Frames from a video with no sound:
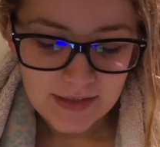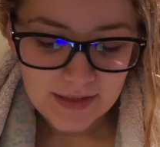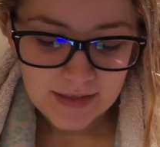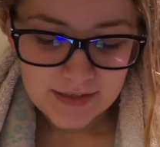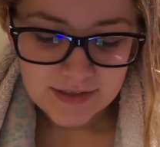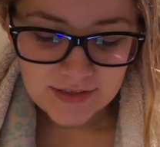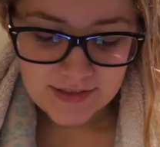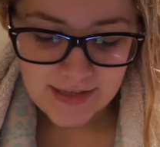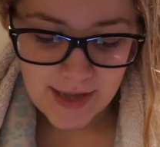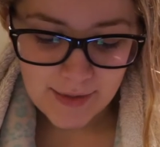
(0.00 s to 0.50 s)

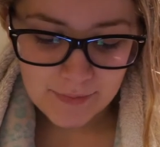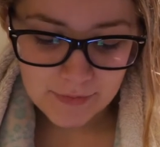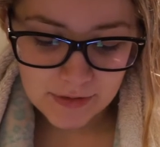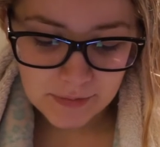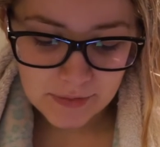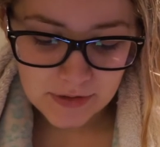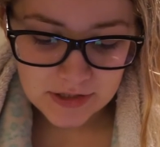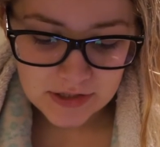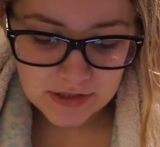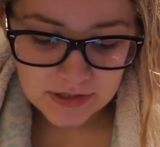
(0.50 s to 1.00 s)
So yeah, I'm going to
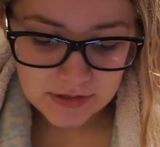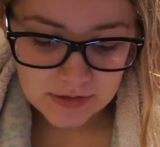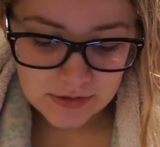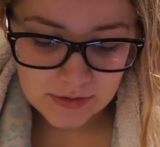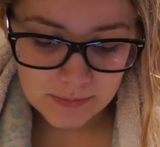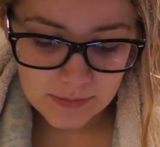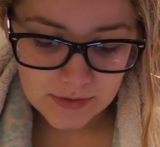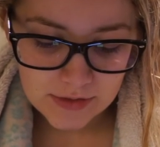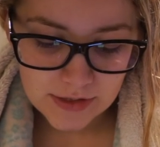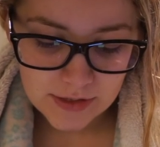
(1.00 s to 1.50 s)
watch
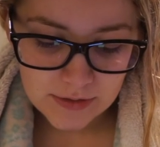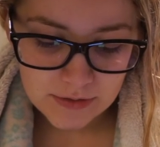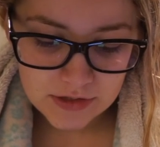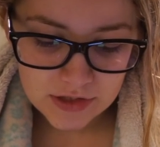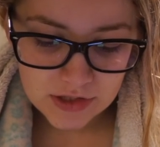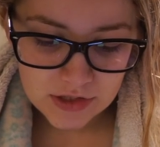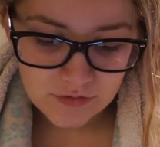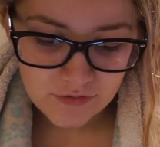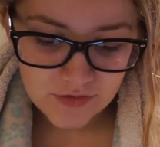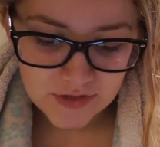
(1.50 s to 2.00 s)
some
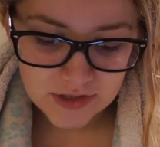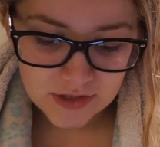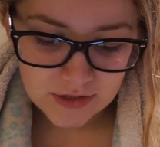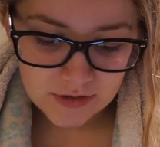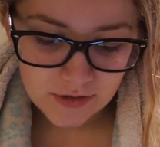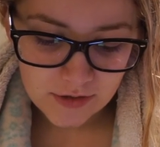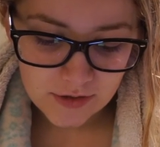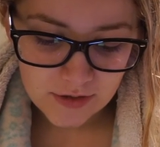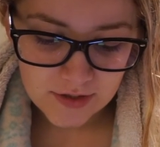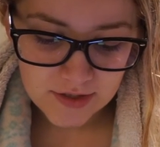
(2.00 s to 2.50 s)
YouTube
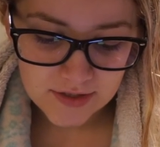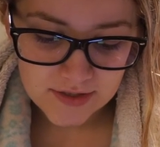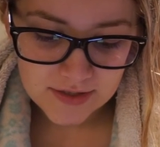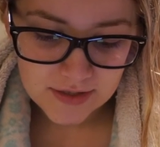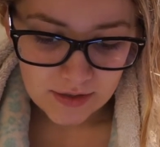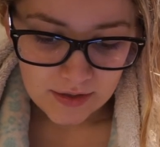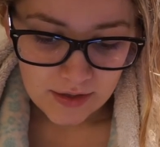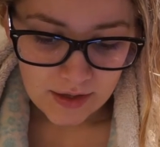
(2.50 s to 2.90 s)
videos.